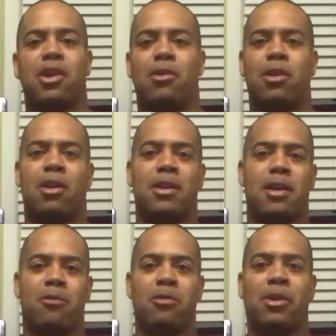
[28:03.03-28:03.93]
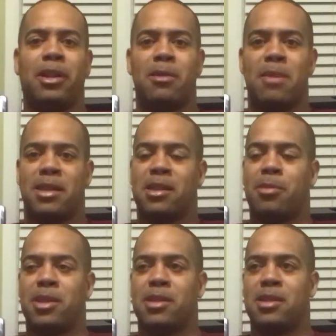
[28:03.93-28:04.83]
going on that really messed
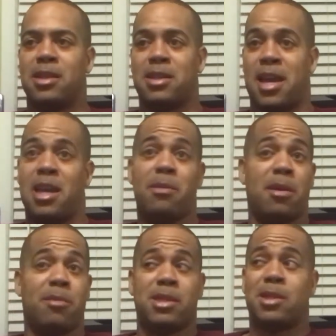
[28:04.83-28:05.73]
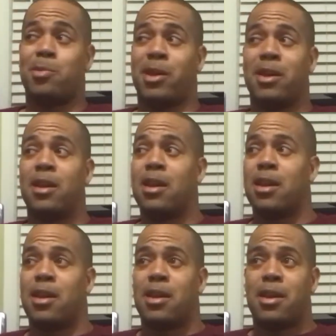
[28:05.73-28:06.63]
up his handyman business. But
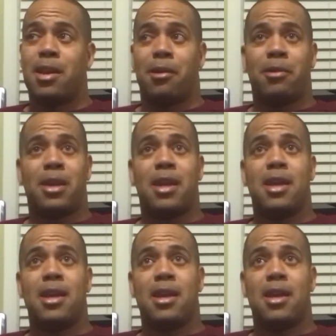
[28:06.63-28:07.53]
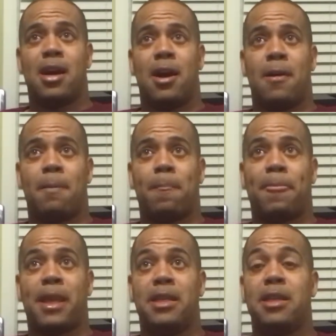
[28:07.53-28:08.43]
he
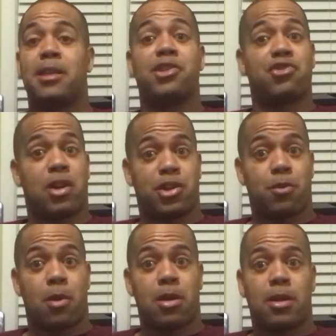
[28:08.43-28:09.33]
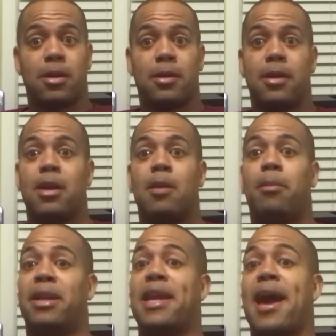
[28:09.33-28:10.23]
did construction work,
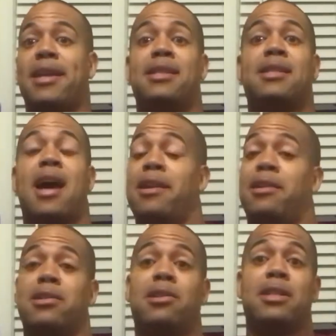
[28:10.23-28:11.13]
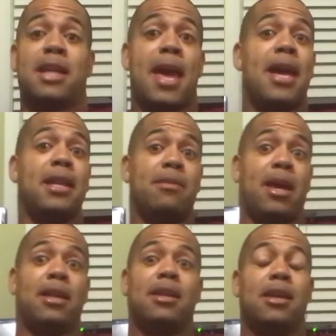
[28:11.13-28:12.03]
but he had a side hustle as a
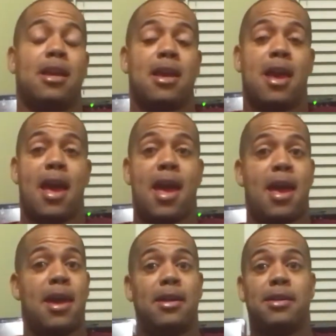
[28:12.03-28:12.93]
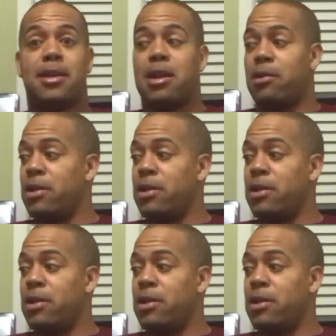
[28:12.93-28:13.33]
handyman, and he